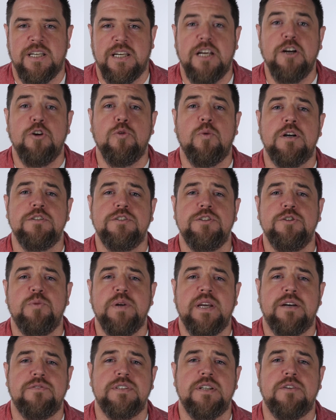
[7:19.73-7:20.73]
Here at Woz U,
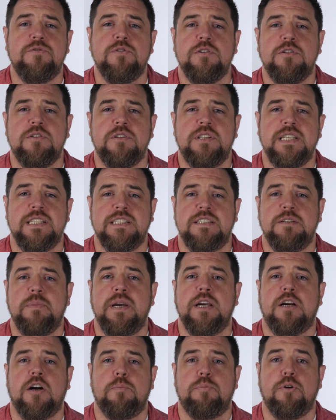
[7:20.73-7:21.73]
we have several things that
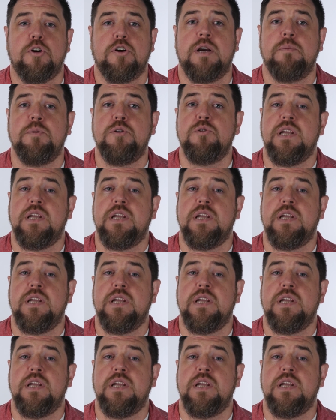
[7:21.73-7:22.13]
make our program